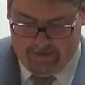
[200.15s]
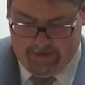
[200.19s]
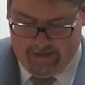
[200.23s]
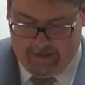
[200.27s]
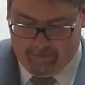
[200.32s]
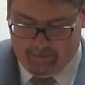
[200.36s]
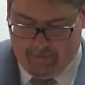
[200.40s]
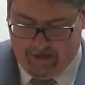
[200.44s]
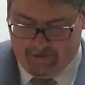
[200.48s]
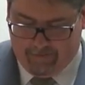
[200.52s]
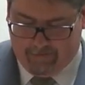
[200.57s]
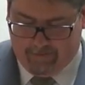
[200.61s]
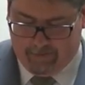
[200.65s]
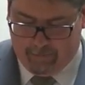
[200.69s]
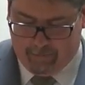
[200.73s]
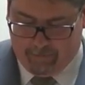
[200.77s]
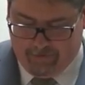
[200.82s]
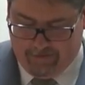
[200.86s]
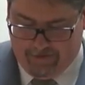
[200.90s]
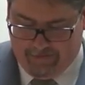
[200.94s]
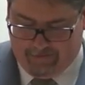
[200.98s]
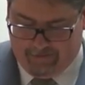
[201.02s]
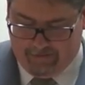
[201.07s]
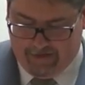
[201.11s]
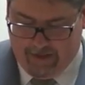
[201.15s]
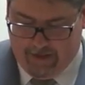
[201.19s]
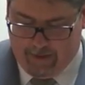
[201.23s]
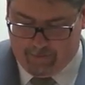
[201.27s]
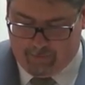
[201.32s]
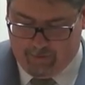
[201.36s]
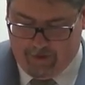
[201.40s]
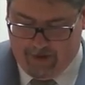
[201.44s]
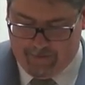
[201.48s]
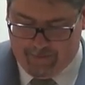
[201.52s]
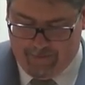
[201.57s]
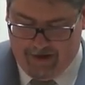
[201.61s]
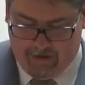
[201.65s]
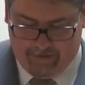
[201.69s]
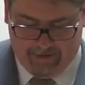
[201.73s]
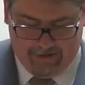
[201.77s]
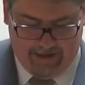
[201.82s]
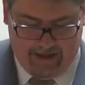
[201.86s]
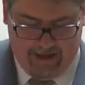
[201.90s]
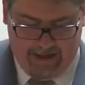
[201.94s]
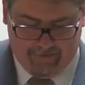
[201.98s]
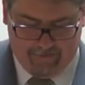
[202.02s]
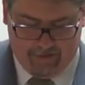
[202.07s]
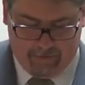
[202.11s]
And by simplicity, I
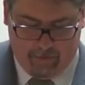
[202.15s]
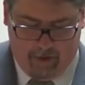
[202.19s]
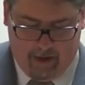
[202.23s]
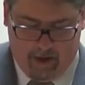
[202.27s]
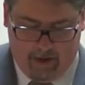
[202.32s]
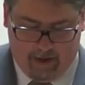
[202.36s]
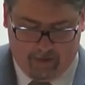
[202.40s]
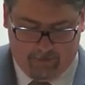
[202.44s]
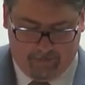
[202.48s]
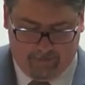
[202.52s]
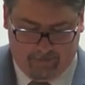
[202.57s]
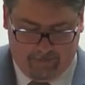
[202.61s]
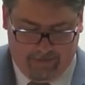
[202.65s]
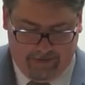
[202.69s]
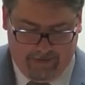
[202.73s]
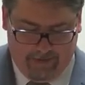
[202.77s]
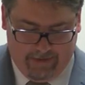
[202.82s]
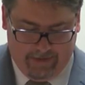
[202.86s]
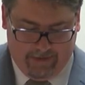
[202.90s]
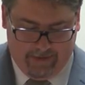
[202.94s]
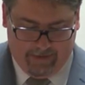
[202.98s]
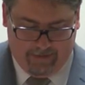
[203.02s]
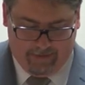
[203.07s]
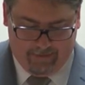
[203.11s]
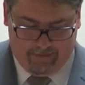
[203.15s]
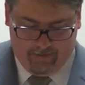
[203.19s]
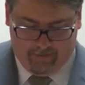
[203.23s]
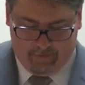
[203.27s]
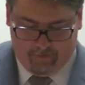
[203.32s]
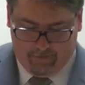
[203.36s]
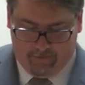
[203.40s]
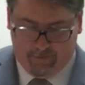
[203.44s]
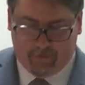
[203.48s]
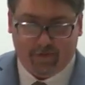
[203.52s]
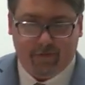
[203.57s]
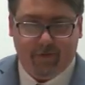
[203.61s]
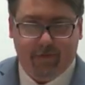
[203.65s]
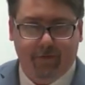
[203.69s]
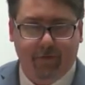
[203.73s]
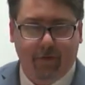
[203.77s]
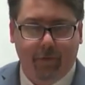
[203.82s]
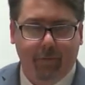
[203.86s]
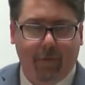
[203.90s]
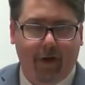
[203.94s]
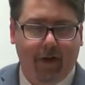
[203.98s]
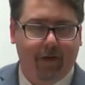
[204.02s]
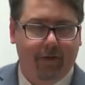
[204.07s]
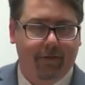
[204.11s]
primarily have in mind, and here, this is
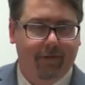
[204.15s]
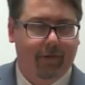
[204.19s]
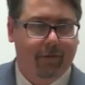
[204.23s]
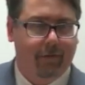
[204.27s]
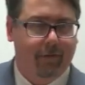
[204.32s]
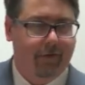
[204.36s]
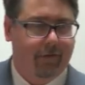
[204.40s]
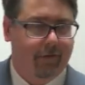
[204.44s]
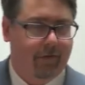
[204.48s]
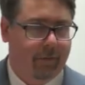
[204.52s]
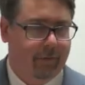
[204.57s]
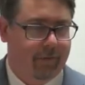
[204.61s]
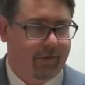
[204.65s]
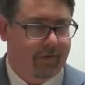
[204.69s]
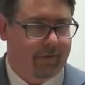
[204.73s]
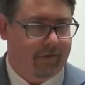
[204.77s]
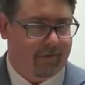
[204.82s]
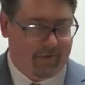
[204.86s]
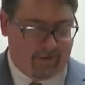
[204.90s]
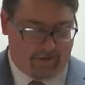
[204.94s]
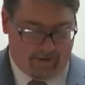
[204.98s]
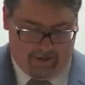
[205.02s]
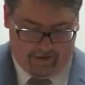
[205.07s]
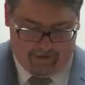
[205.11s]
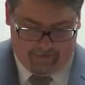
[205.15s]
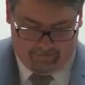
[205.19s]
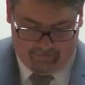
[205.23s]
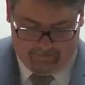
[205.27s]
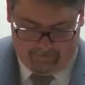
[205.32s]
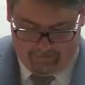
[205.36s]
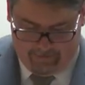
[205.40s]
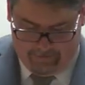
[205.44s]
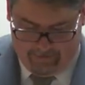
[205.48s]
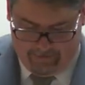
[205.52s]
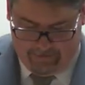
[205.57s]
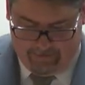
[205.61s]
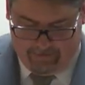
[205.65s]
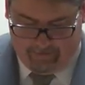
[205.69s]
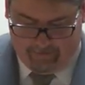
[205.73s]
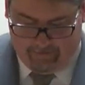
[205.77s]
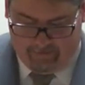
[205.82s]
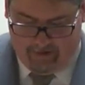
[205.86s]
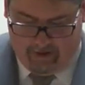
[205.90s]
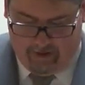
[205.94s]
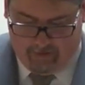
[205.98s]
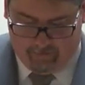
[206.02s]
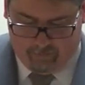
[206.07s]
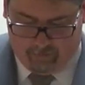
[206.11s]
from my own description again, the
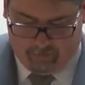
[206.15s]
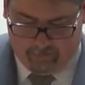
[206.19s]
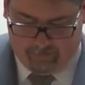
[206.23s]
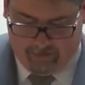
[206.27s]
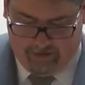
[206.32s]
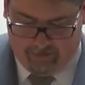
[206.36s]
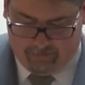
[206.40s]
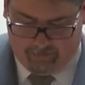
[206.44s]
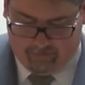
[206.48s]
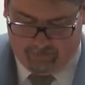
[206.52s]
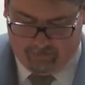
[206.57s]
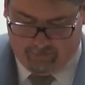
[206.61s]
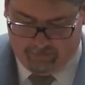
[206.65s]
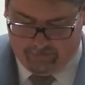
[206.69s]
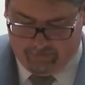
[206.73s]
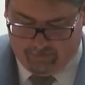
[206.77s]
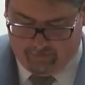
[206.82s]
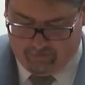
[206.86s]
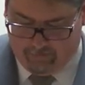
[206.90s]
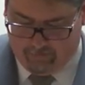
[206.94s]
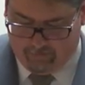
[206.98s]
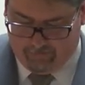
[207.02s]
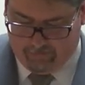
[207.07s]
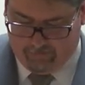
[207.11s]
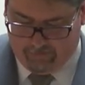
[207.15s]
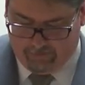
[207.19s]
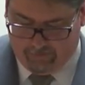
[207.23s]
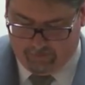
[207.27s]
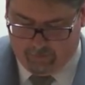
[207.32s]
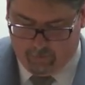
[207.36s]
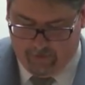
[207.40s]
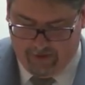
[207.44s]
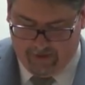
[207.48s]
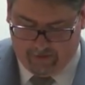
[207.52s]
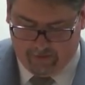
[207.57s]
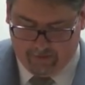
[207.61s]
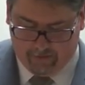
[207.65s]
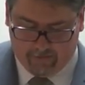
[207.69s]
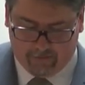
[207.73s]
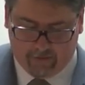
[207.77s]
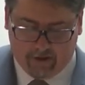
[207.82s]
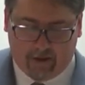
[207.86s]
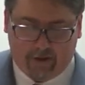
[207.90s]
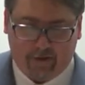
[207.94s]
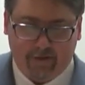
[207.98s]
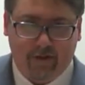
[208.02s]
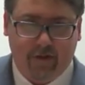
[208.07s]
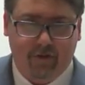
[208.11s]
non-dual nature of intrinsic awakened
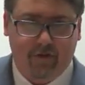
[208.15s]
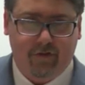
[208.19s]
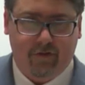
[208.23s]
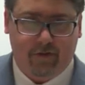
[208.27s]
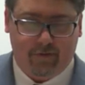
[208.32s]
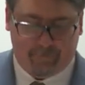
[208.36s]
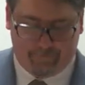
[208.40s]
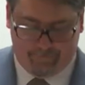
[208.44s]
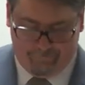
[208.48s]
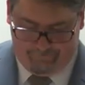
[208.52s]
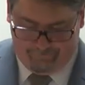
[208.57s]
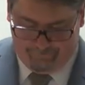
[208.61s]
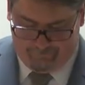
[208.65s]
cognition.